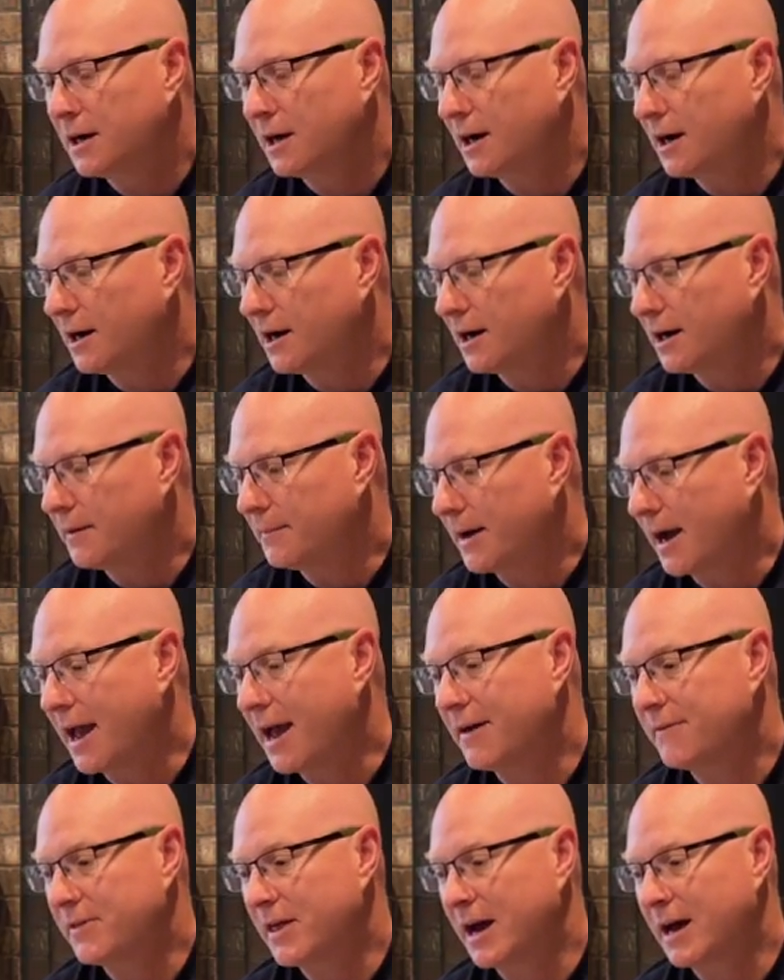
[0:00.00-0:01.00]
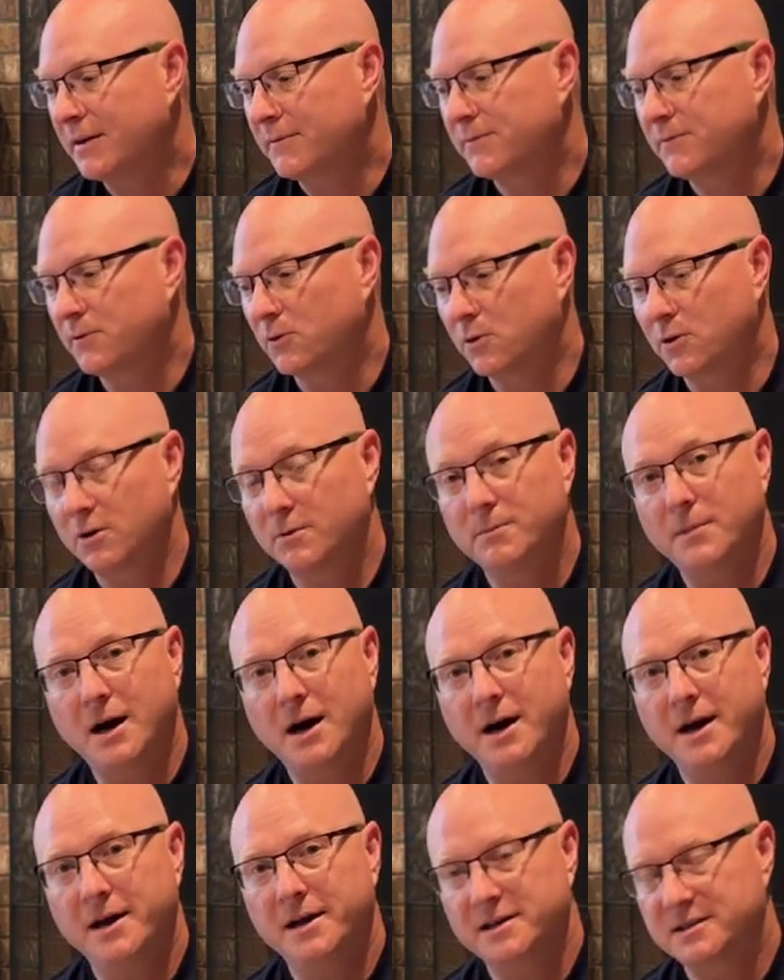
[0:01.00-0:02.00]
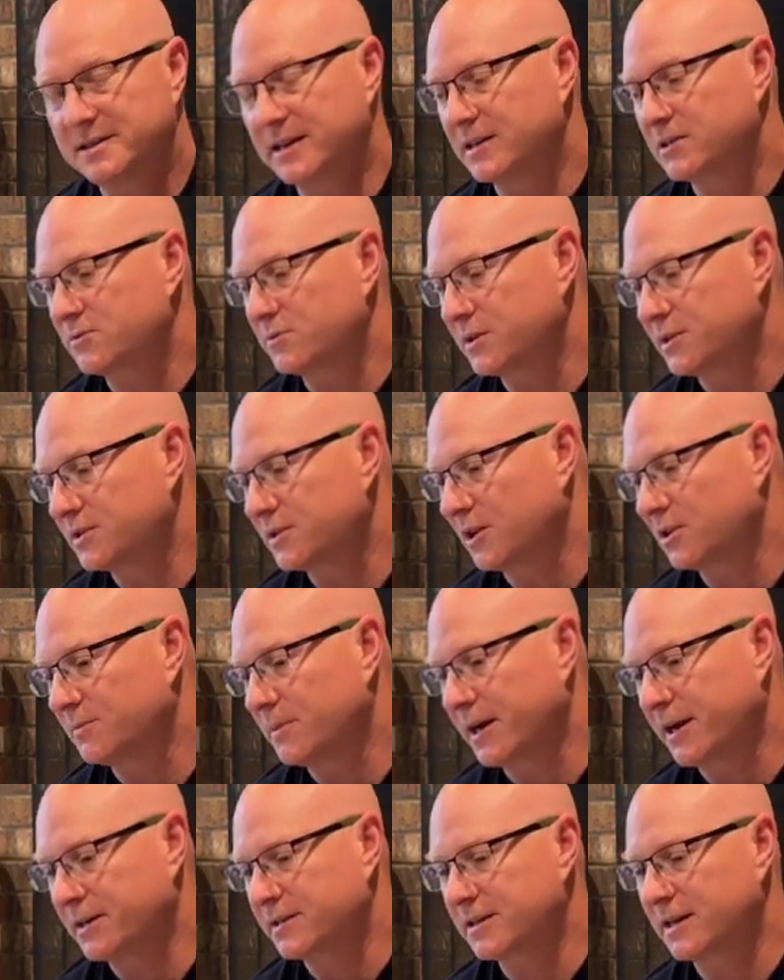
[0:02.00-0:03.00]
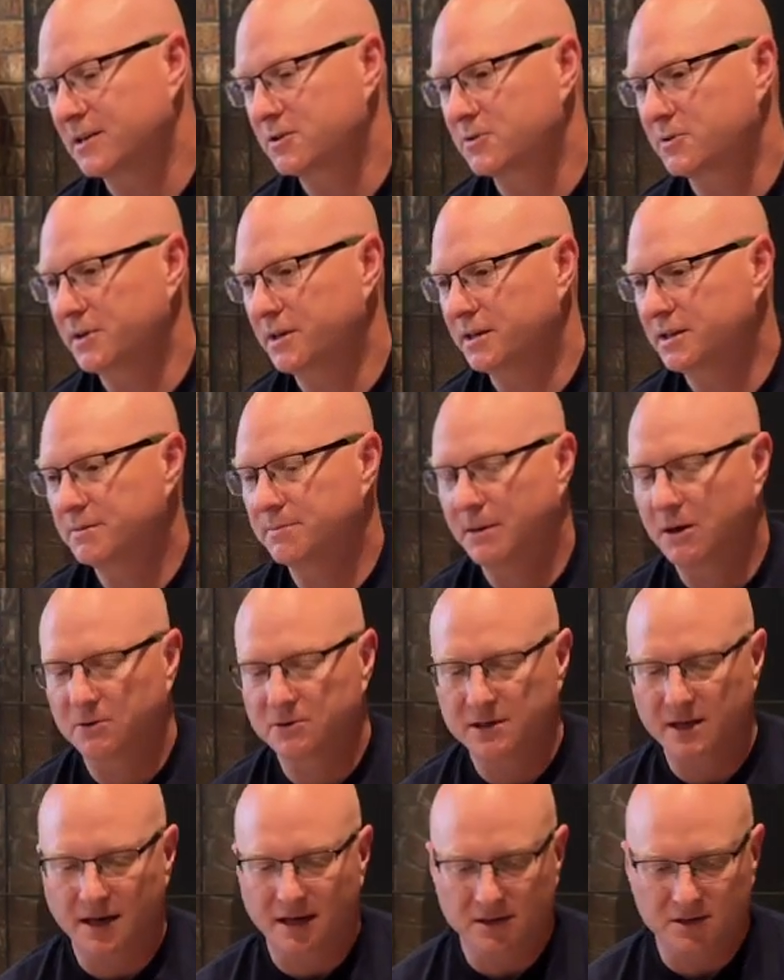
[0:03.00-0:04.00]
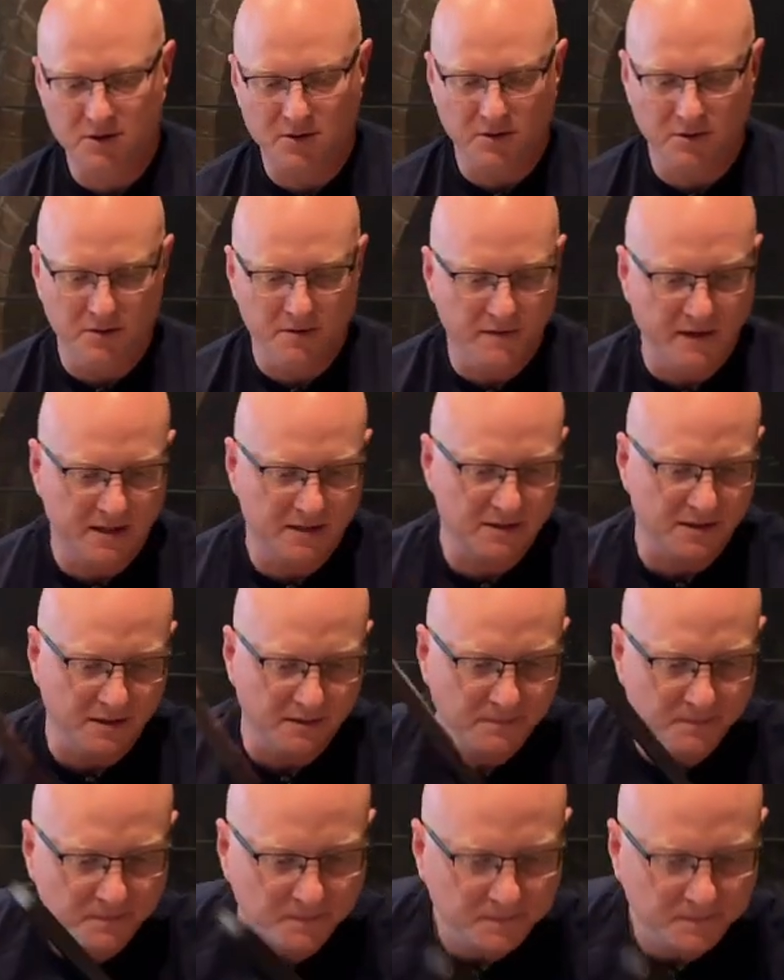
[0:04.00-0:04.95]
I have that for my accessories. All my accessories mount onto the Vixen.